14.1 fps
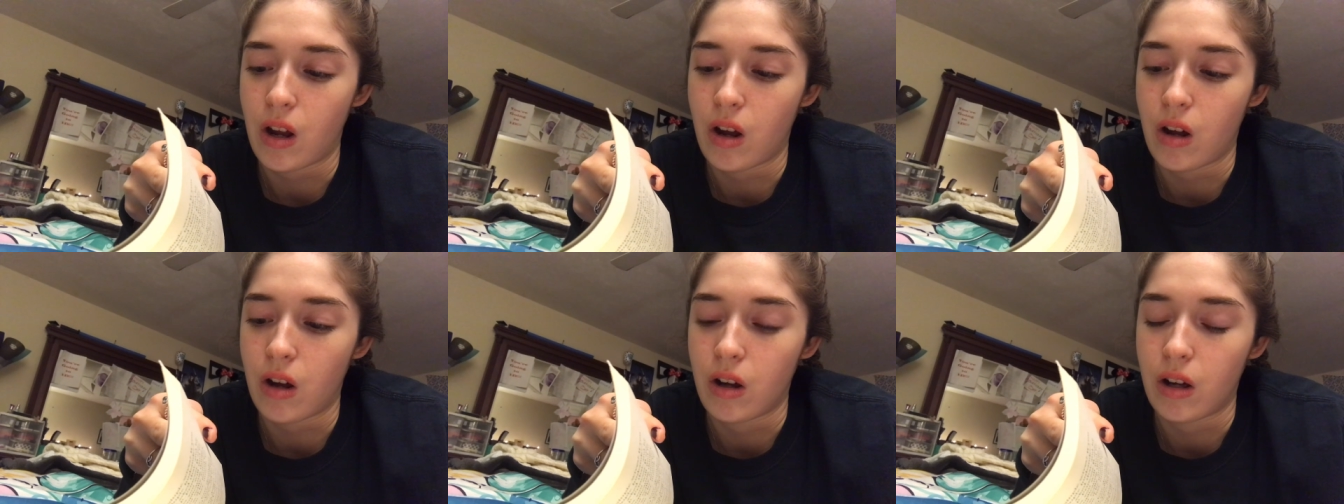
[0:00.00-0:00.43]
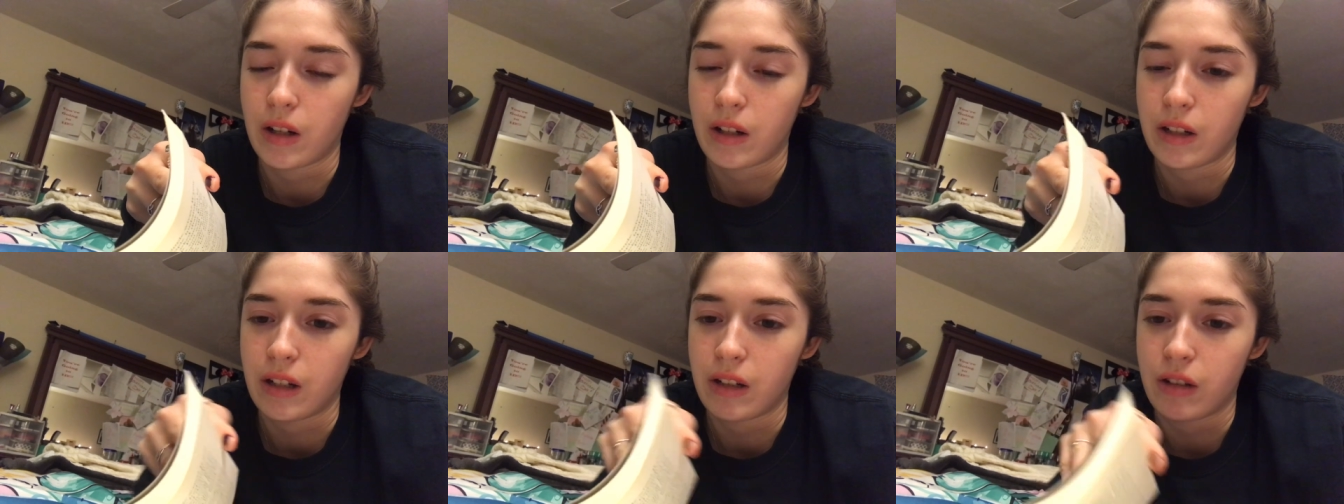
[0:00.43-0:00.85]

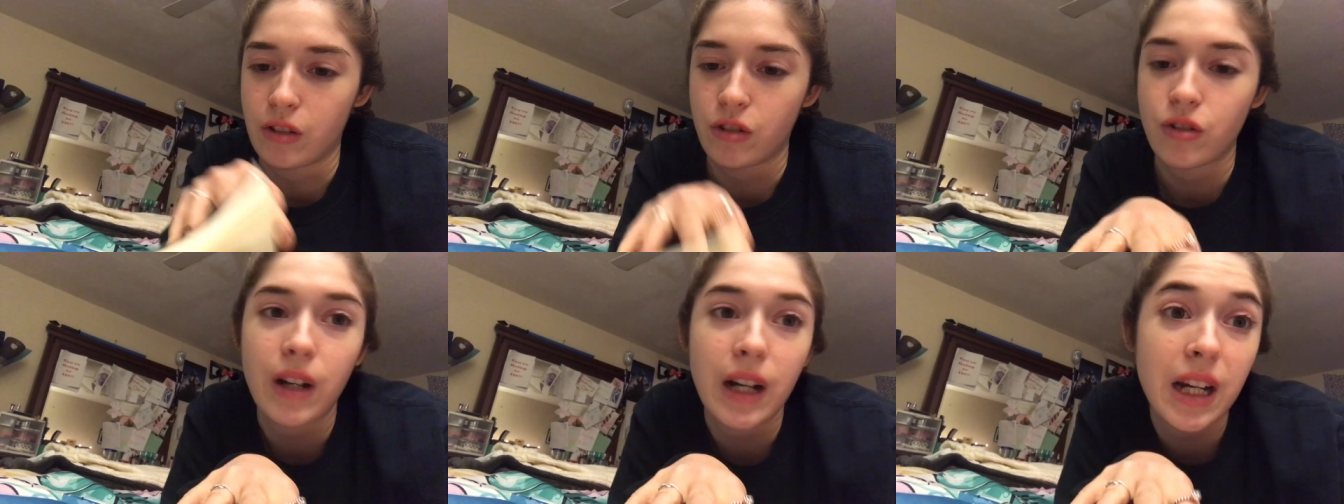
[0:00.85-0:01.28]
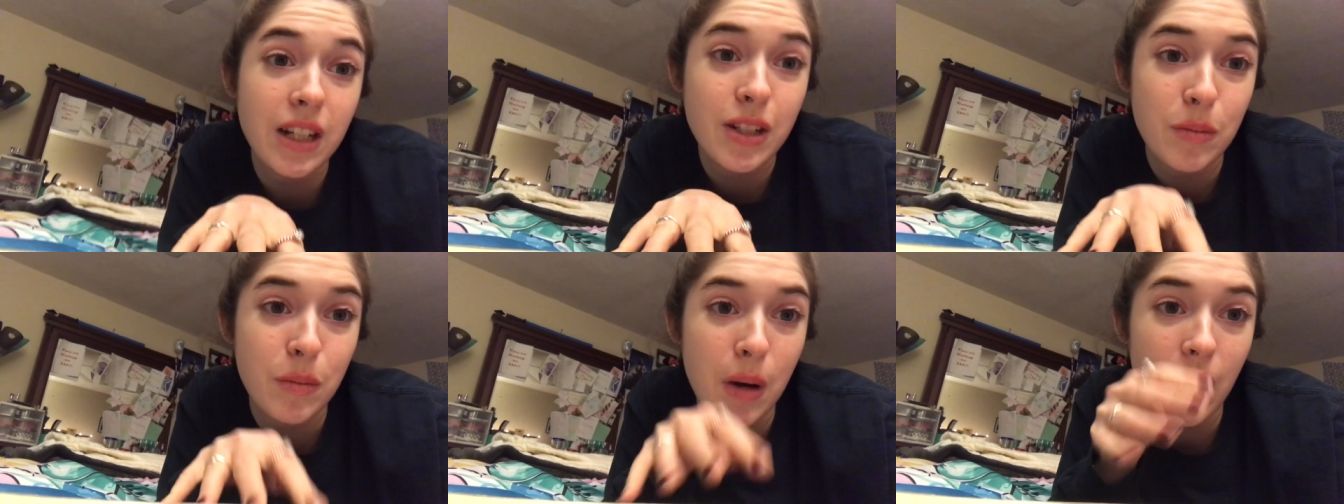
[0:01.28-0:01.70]
on the train
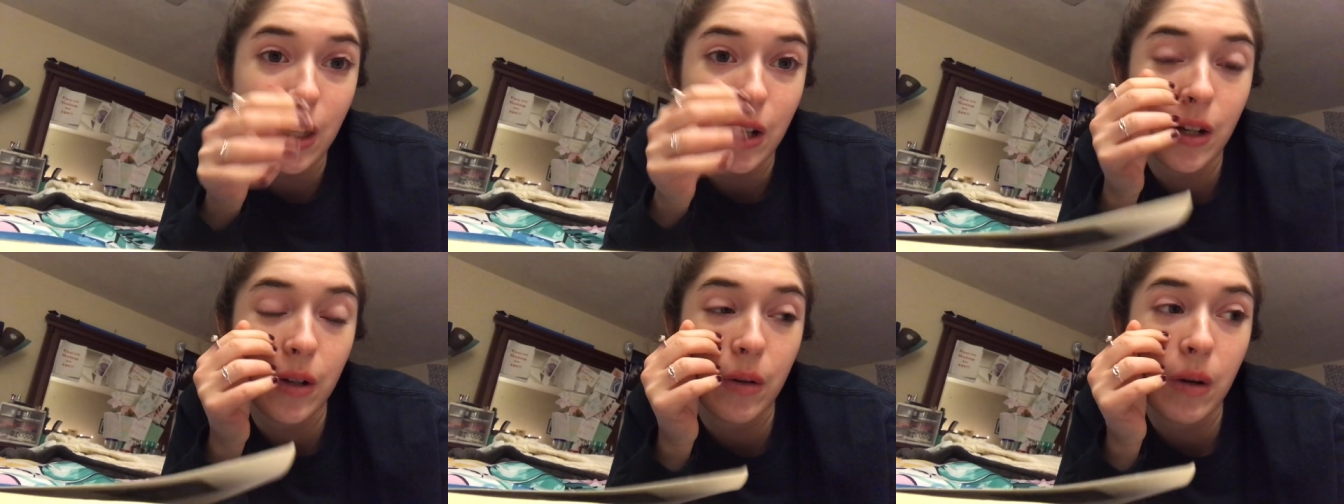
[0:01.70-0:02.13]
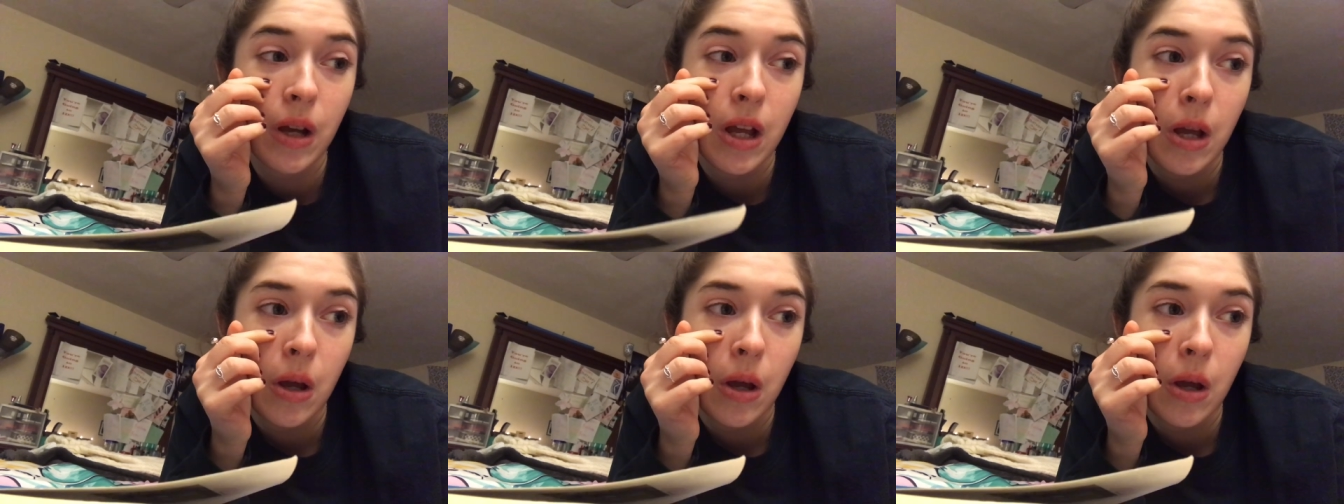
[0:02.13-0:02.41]
tomorrow,